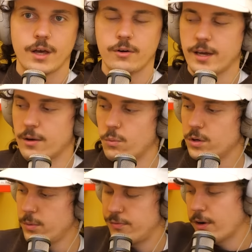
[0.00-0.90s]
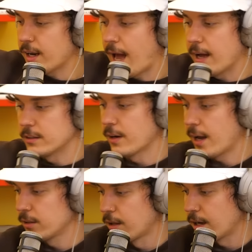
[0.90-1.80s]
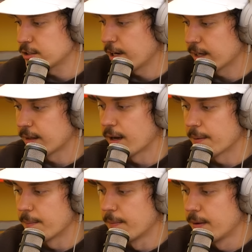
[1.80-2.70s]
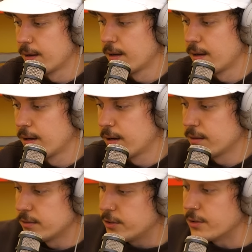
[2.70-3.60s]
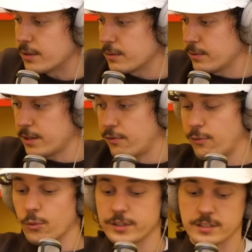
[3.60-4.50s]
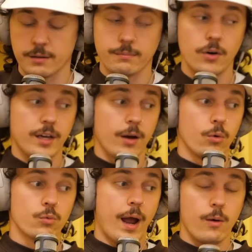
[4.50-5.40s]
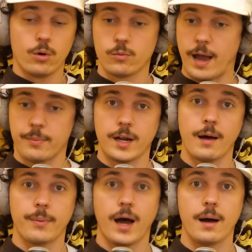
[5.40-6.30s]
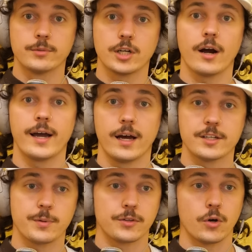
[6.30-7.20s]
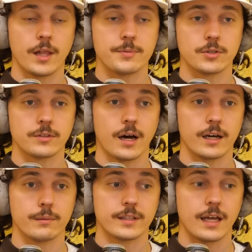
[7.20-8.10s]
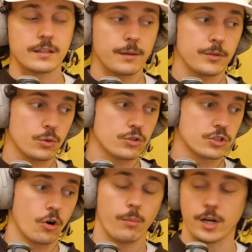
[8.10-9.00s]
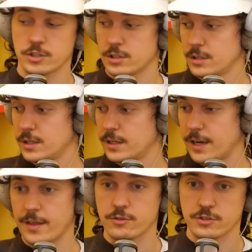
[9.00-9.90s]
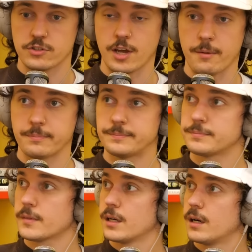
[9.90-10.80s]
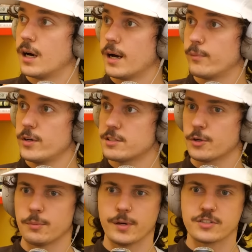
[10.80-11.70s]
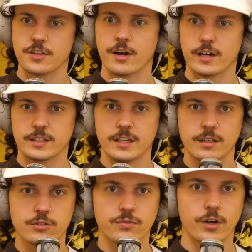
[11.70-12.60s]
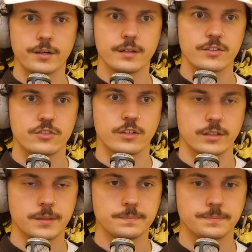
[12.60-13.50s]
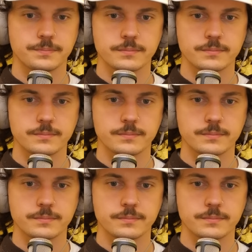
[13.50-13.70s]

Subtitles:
Okay, what are we fucking at, dude? I lost track of time. Dude, we're like 40-something. Okay, we'll wrap it up. I'm sorry I spent the whole episode talking about that thing, but there was so much, and that was insane. But we had some good bits in there, I think. That was fun and silly.